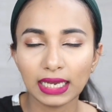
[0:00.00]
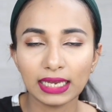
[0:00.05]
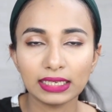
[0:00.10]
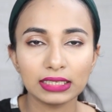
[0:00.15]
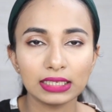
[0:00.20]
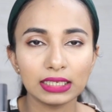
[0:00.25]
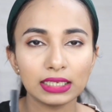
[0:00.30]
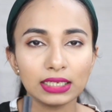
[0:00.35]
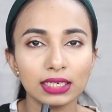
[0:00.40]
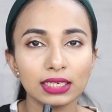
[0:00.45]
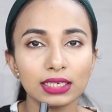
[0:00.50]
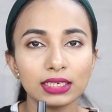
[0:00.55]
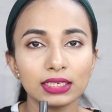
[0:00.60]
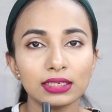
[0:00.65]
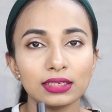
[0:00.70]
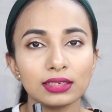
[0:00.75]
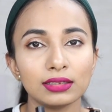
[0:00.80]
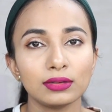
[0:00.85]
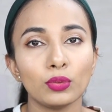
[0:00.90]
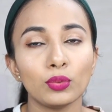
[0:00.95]
I think
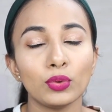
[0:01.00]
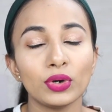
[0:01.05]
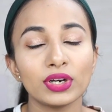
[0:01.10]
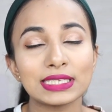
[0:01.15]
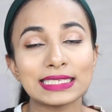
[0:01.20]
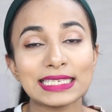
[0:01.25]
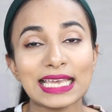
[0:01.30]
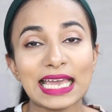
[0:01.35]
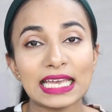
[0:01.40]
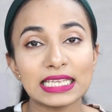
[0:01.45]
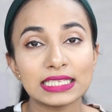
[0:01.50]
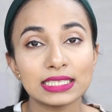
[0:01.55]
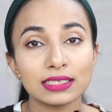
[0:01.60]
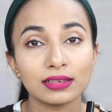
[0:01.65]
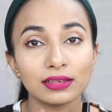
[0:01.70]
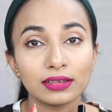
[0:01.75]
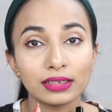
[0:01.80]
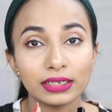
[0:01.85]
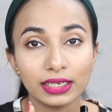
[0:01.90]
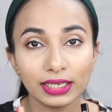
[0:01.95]
it works as
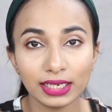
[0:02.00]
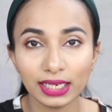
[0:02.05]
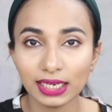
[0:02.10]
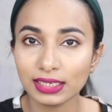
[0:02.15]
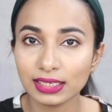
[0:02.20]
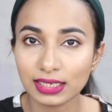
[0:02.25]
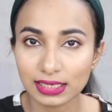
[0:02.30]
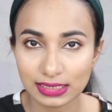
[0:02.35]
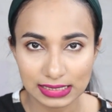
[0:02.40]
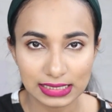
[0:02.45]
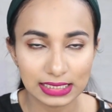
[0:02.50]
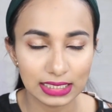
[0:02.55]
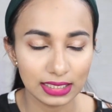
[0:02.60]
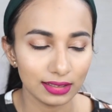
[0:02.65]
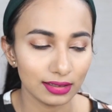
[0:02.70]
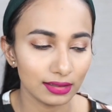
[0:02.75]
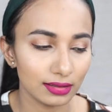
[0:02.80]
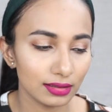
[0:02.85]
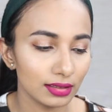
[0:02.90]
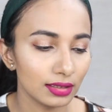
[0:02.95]
a great
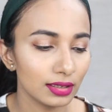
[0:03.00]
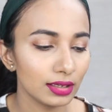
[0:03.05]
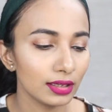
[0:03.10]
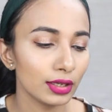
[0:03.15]
concealer.